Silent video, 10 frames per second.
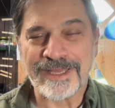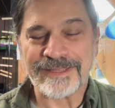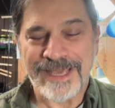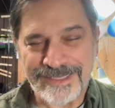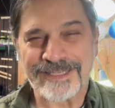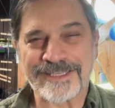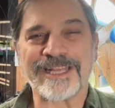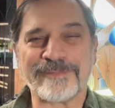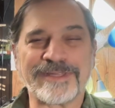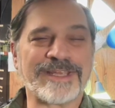that's a
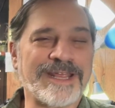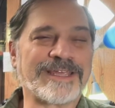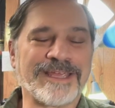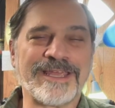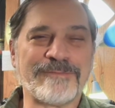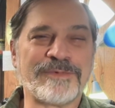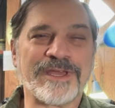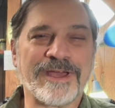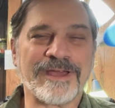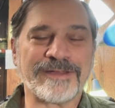sentiment that I can get
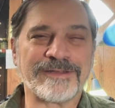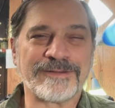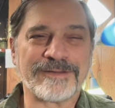behind.